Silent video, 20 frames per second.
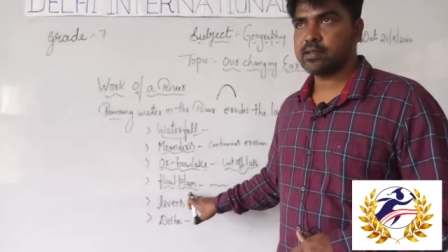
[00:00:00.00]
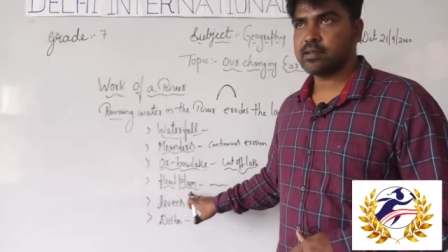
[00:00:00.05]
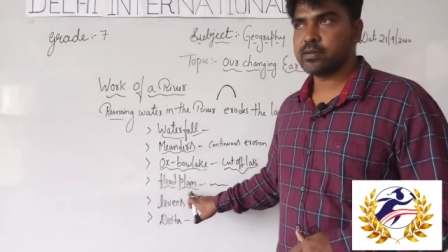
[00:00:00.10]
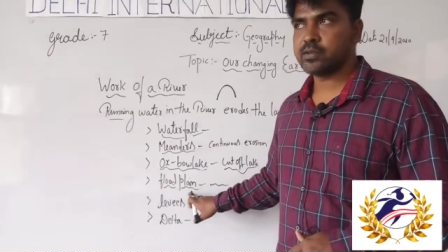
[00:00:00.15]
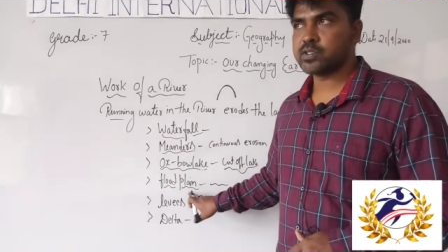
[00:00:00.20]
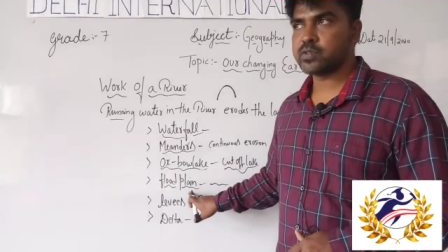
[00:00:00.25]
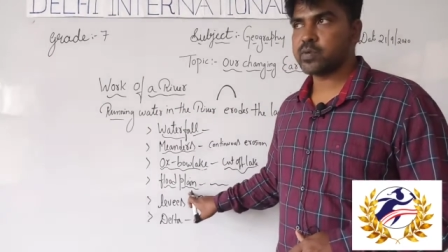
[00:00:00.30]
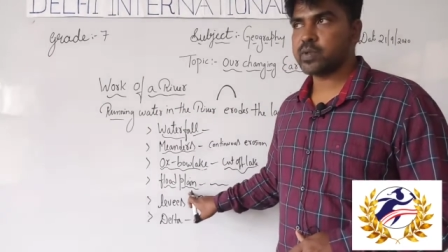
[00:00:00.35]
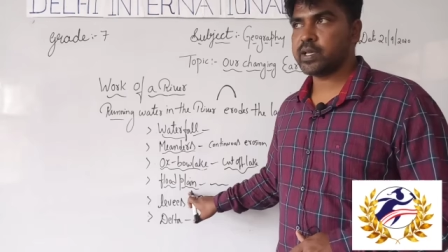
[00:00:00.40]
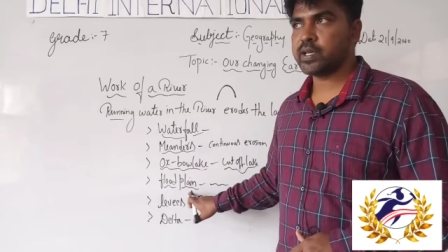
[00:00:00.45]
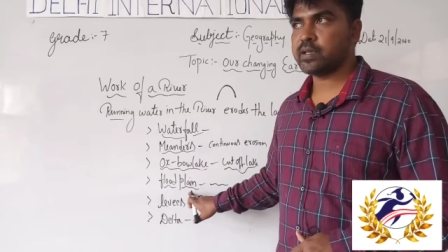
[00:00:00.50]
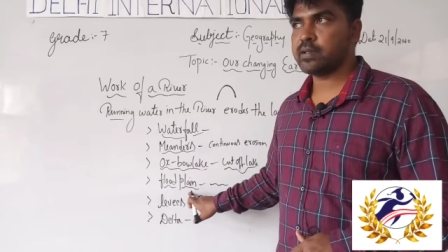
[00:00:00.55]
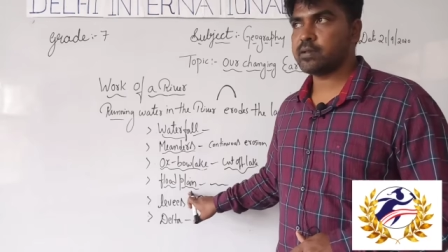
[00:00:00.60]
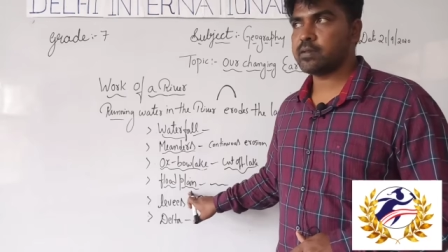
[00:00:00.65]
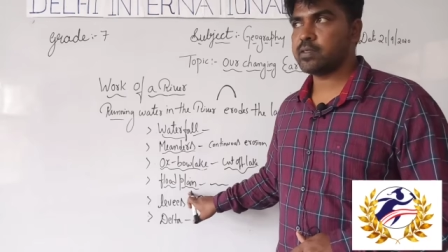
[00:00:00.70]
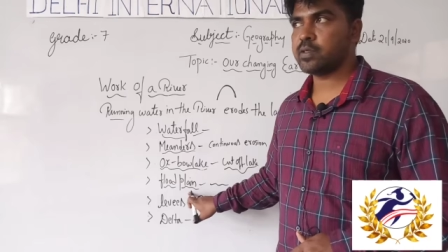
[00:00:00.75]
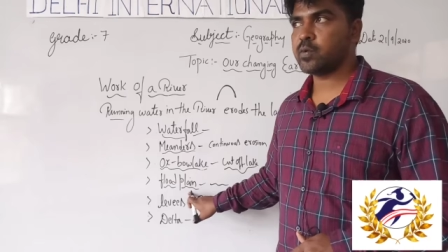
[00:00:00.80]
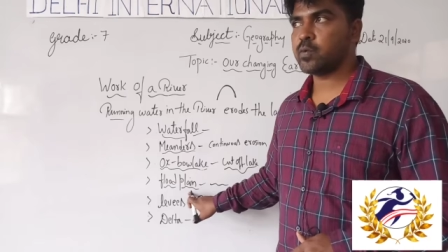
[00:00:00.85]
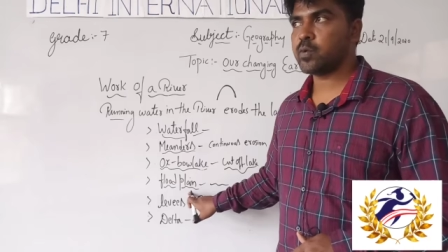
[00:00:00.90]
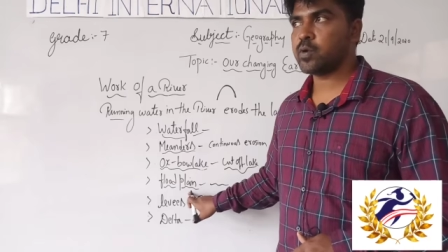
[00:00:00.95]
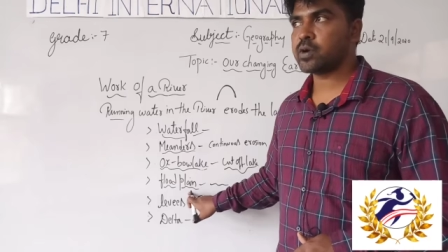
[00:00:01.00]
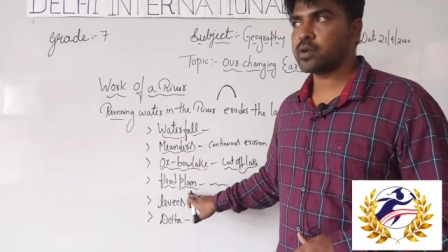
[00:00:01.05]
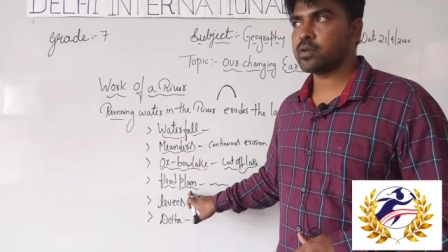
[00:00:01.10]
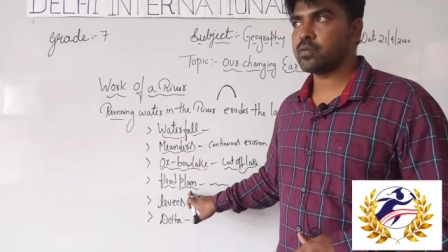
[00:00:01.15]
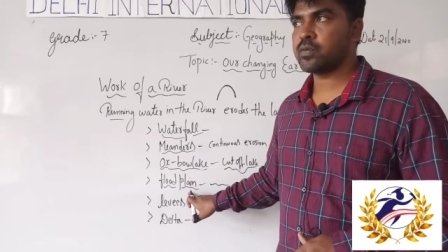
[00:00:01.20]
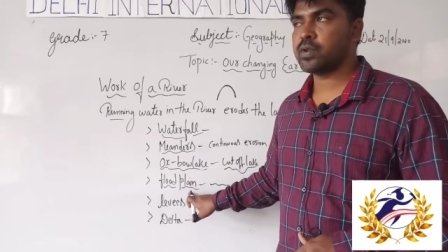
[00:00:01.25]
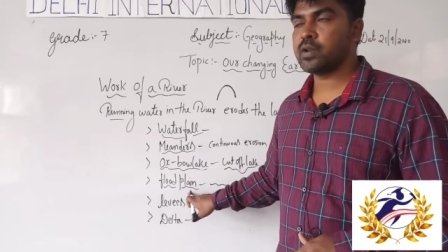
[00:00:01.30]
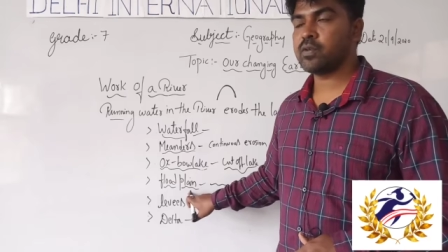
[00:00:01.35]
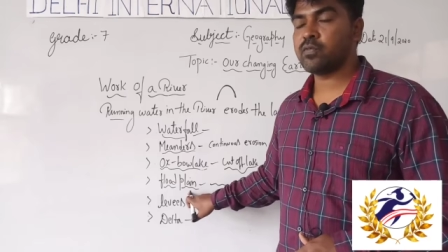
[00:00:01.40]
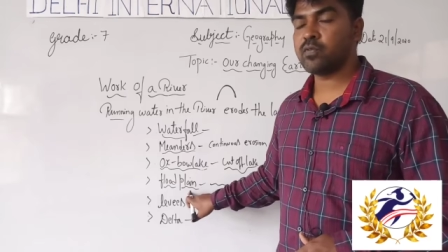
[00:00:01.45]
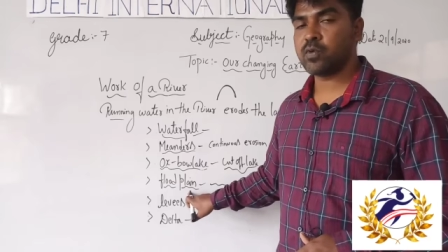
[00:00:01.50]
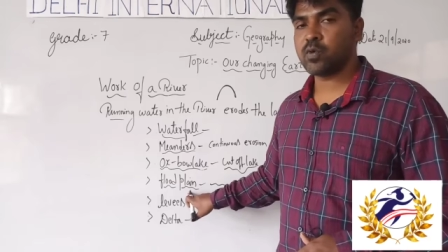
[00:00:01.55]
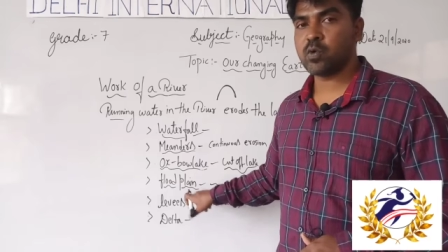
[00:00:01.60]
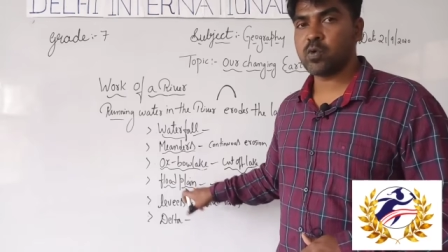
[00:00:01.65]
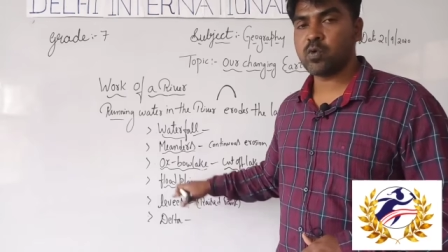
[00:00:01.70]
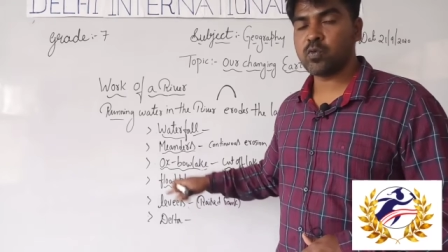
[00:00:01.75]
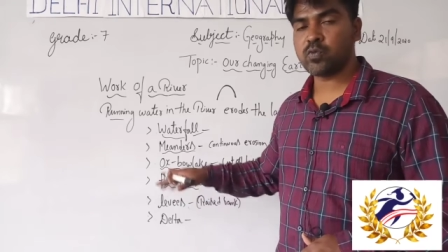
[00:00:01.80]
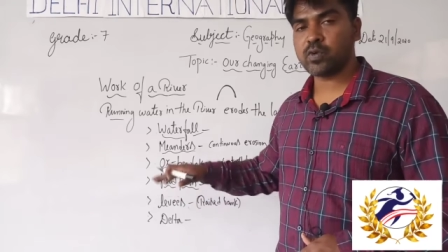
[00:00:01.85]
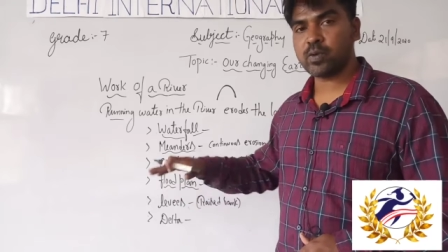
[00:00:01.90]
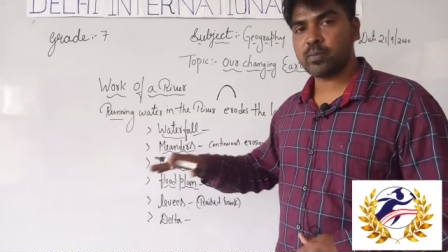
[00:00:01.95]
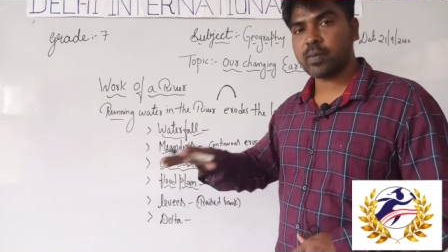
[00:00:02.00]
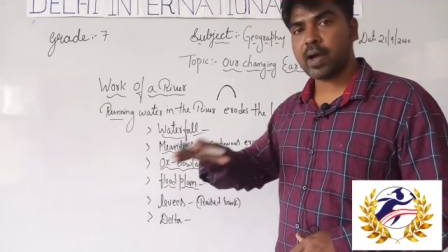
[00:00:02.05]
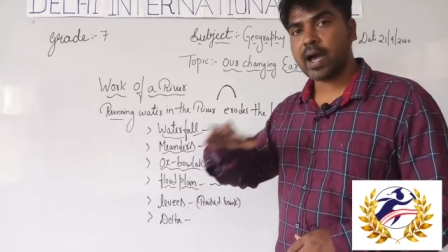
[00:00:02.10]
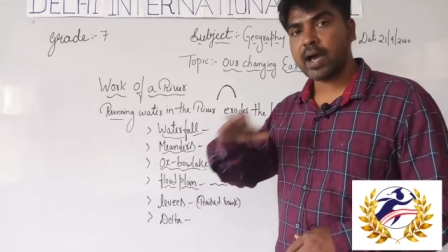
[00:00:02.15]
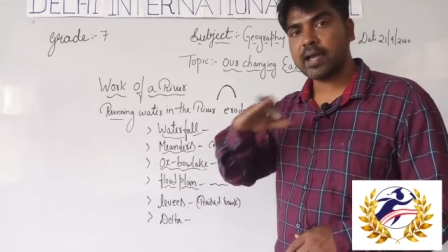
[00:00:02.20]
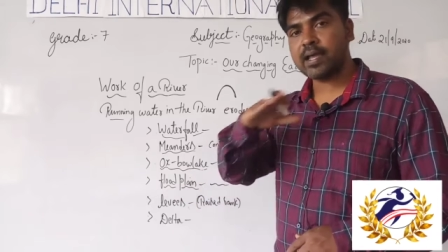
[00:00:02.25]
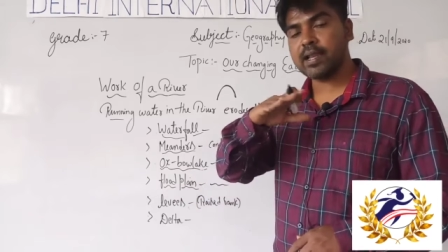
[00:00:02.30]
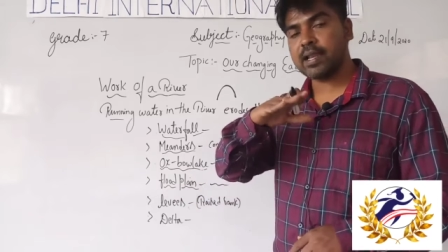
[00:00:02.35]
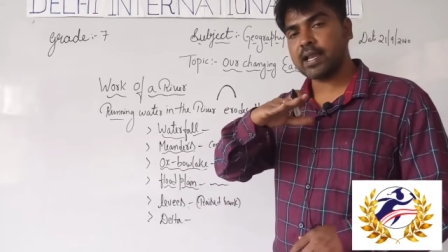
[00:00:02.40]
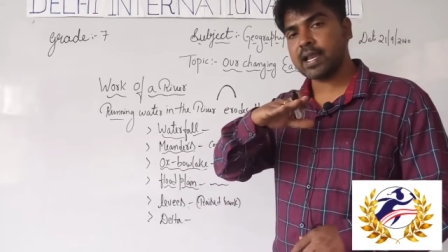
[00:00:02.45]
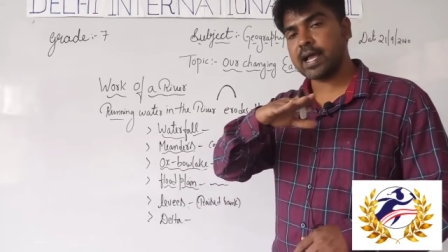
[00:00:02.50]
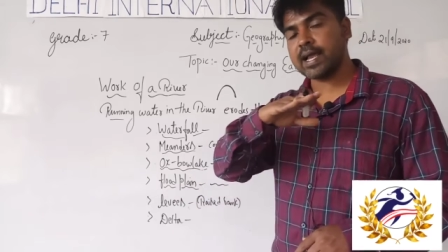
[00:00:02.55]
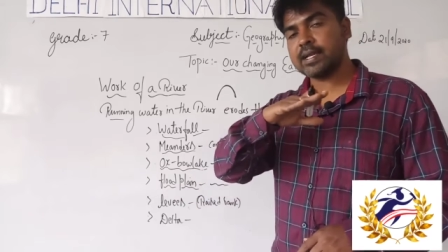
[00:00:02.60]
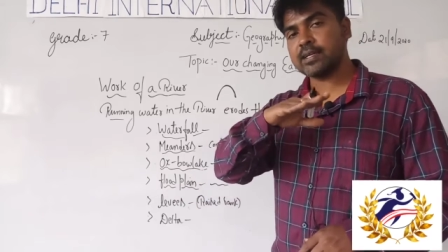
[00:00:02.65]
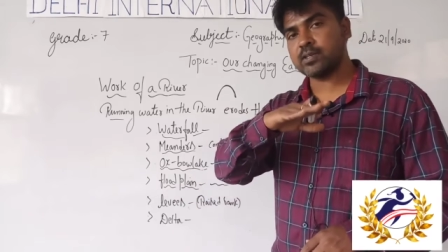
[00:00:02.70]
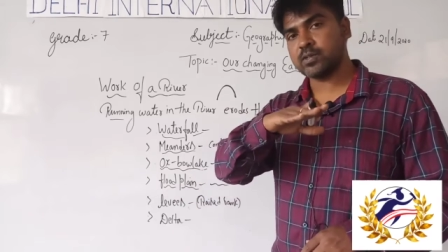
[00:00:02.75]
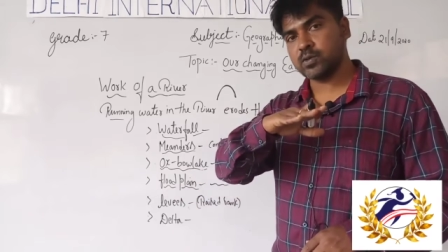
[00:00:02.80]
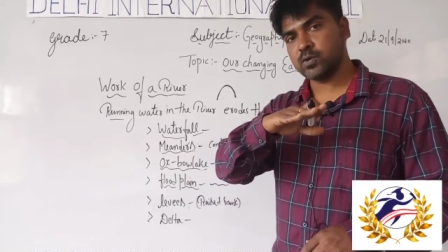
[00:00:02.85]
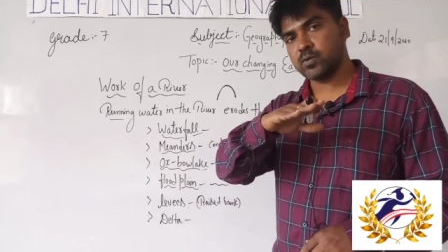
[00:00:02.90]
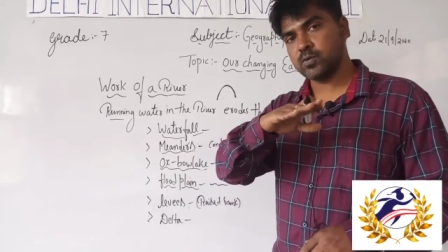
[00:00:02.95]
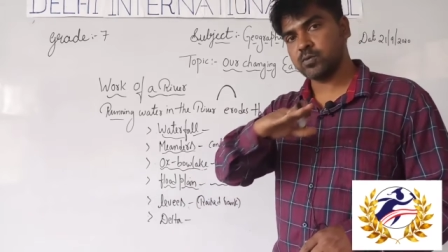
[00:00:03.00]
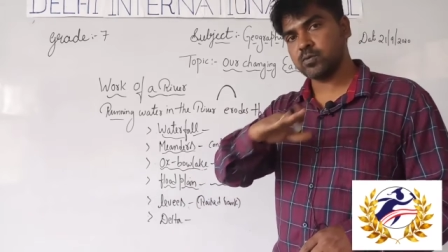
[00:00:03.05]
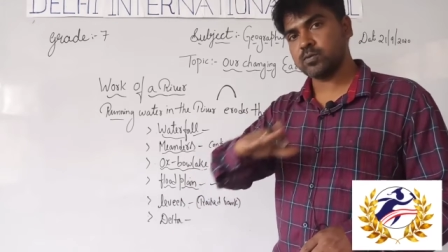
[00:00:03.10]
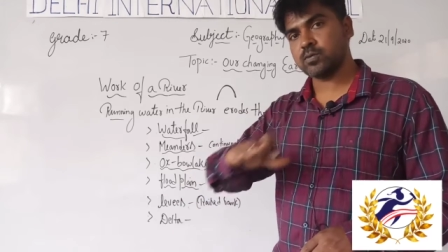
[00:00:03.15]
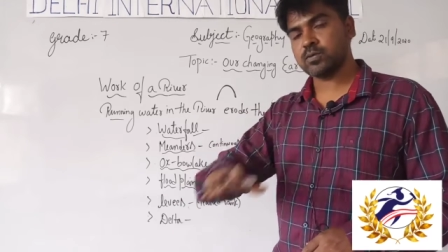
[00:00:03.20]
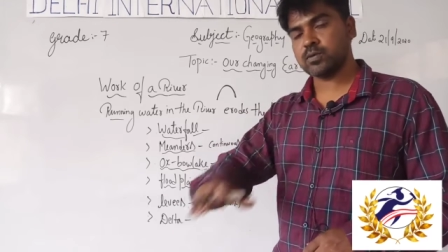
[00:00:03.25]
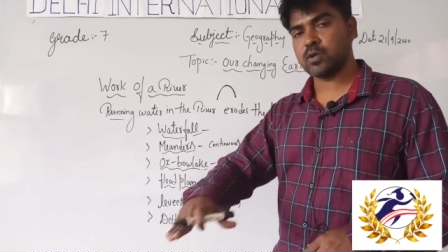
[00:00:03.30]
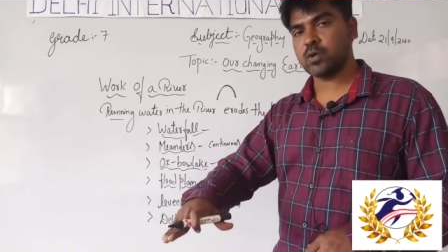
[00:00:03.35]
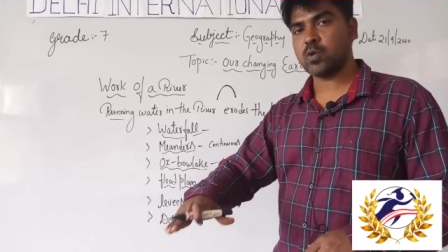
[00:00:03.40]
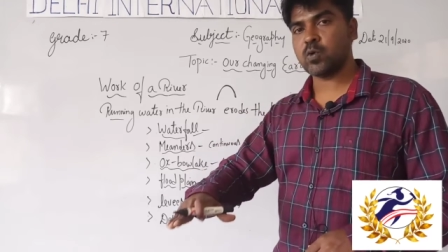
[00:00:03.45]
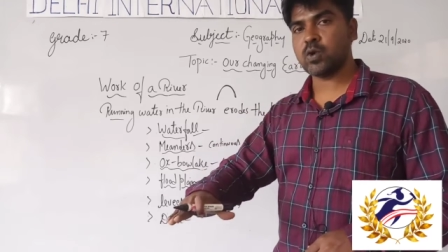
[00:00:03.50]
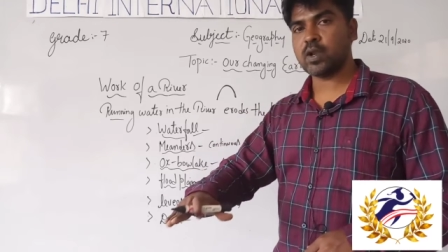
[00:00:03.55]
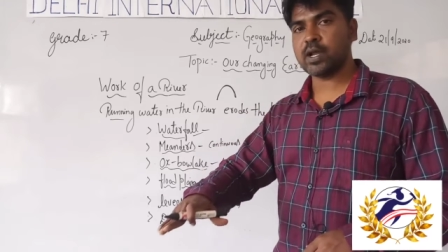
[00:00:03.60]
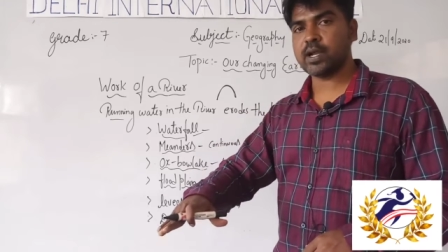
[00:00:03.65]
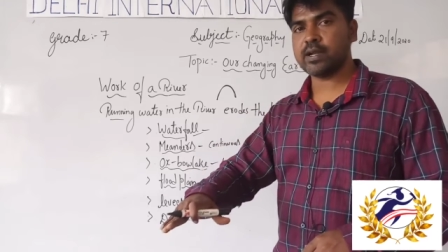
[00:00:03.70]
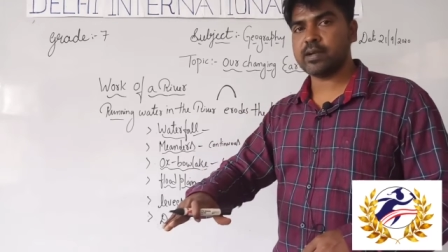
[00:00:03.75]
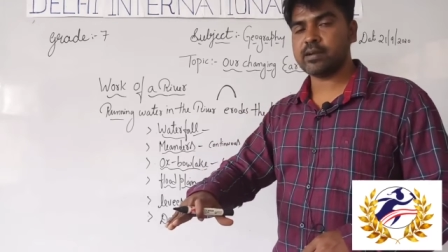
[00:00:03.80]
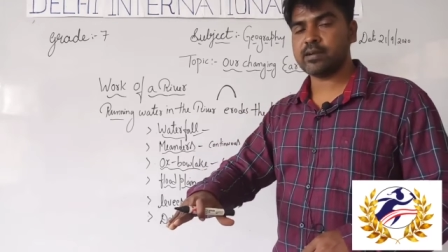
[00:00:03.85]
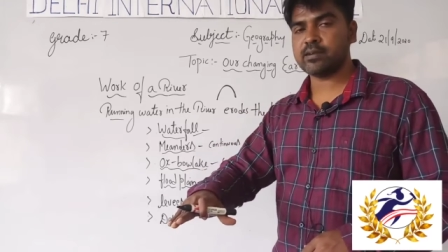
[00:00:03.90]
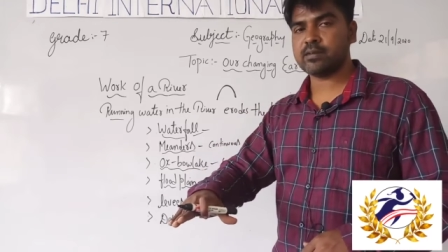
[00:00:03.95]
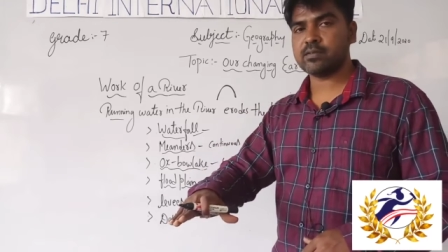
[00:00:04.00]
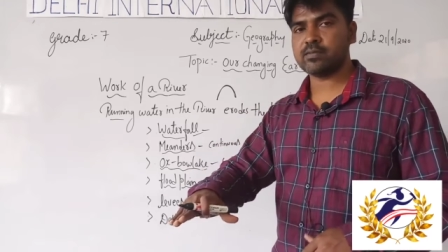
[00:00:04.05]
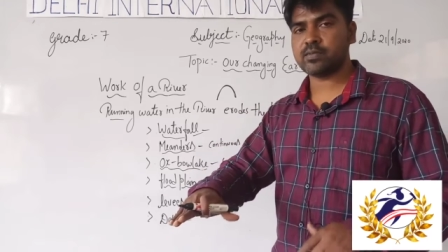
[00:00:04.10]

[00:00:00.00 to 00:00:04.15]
Usually the water will flow from highland to lowland,